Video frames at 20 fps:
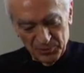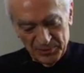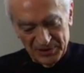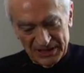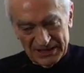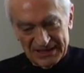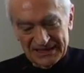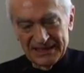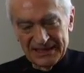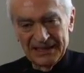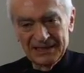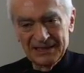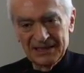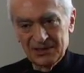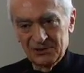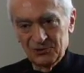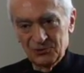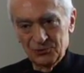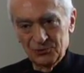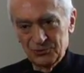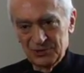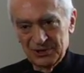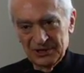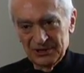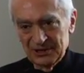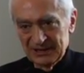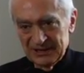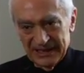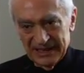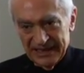extended to the
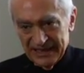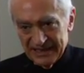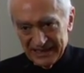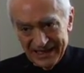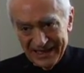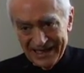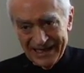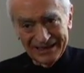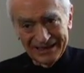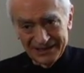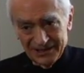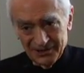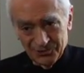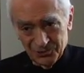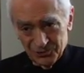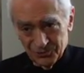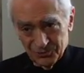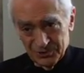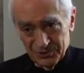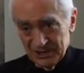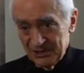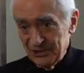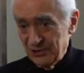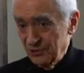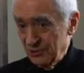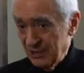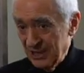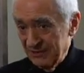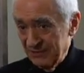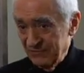entire attitude that
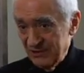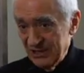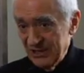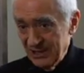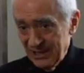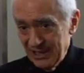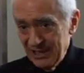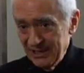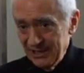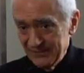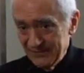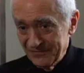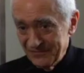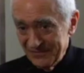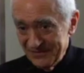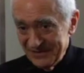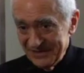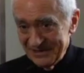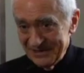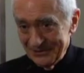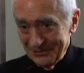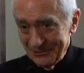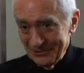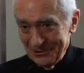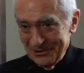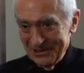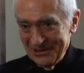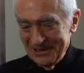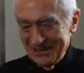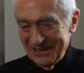you have in life, you know,
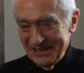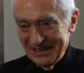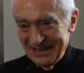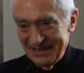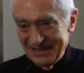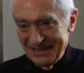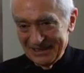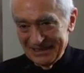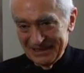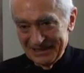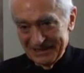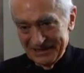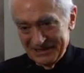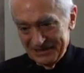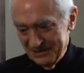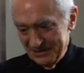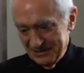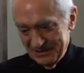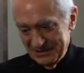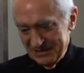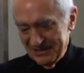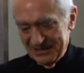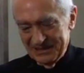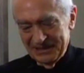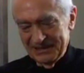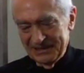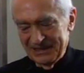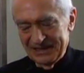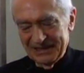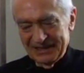and
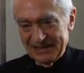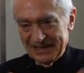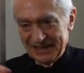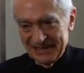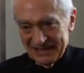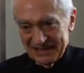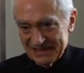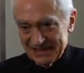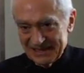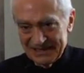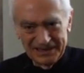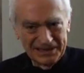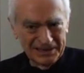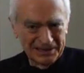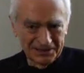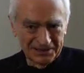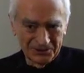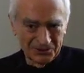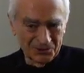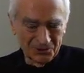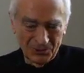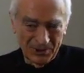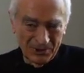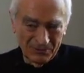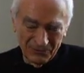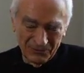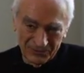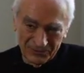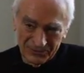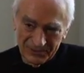that can extend
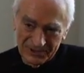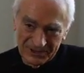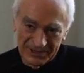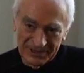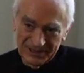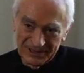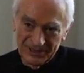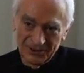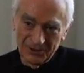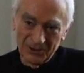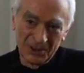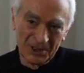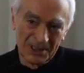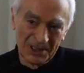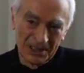throughout, you know.